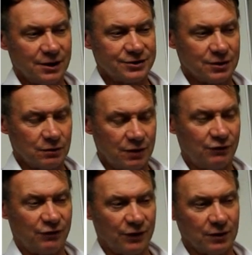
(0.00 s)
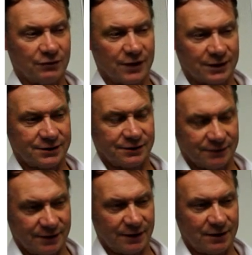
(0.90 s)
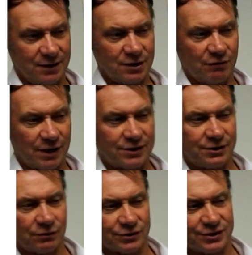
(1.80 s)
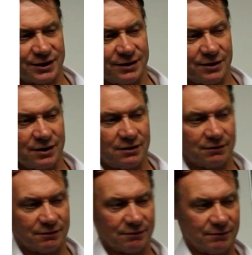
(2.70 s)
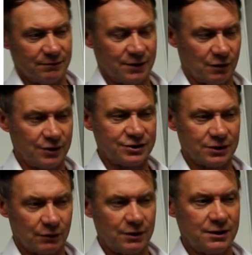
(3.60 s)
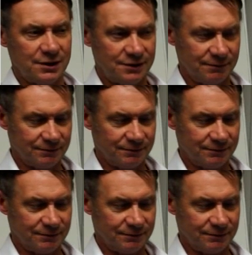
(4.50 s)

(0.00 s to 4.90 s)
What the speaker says: So if we follow that in the red, you will see the equation that we need.